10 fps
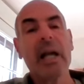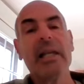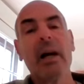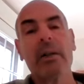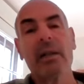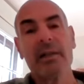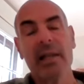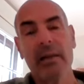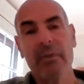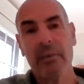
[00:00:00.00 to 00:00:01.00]
Now, at the
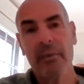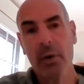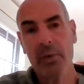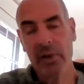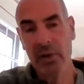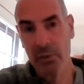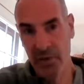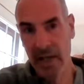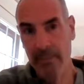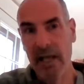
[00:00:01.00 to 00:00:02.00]
same time, those
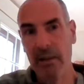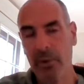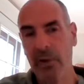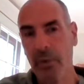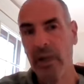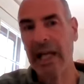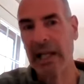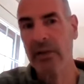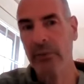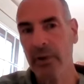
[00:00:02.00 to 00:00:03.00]
same animals, so
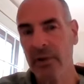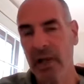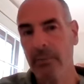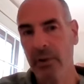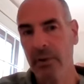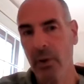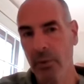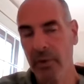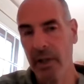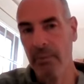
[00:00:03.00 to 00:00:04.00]
cats, for example,
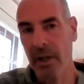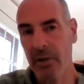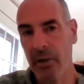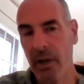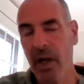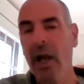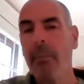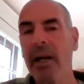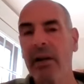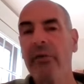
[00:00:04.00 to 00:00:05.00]
don't drink much,
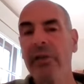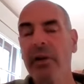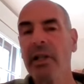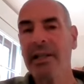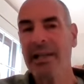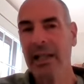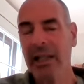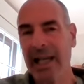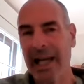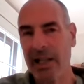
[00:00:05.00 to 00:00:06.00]
but a very sick
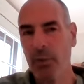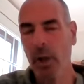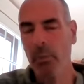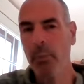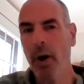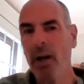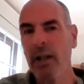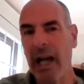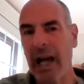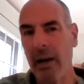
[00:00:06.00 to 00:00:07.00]
cat will
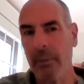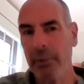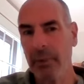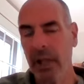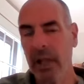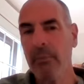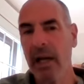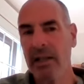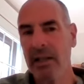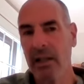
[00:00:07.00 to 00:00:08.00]
perk up
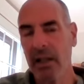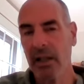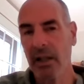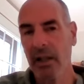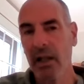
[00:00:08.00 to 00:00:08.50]
immensely.